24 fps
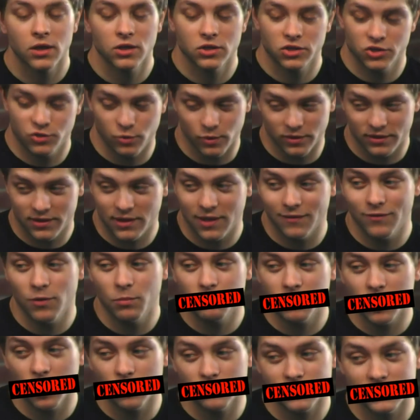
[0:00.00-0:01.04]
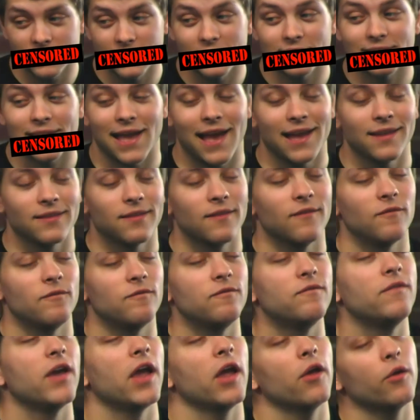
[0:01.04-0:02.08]
She wants to give you at the
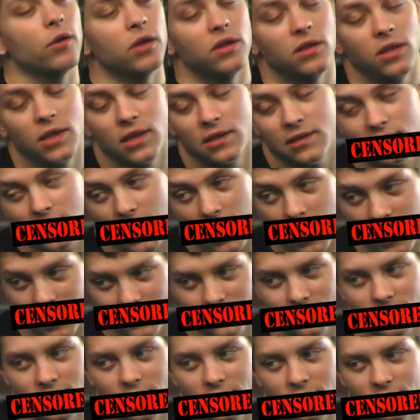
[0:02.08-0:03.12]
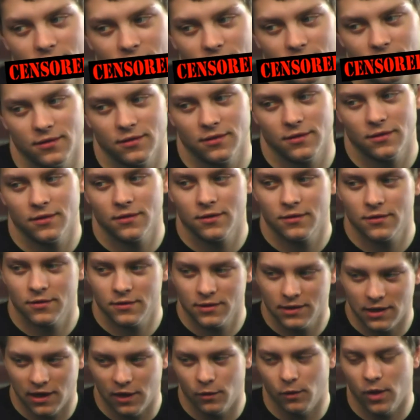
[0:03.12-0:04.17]
very least.
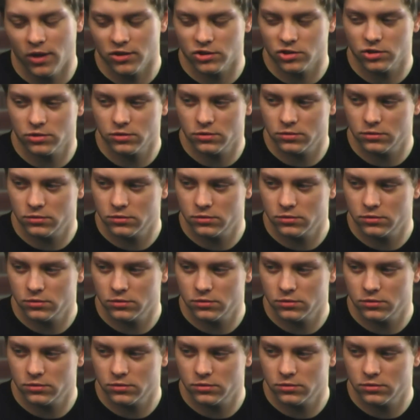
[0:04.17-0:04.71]
Can I watch?